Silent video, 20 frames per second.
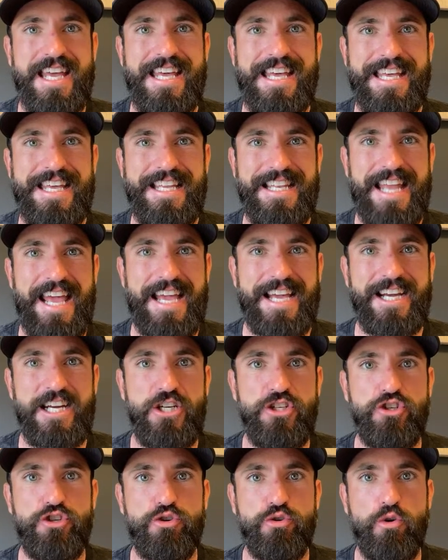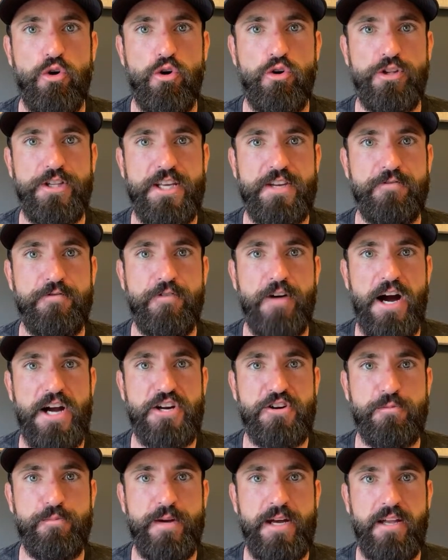in a controlled
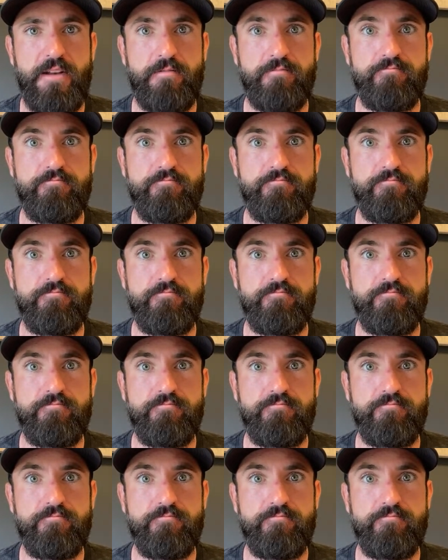environment.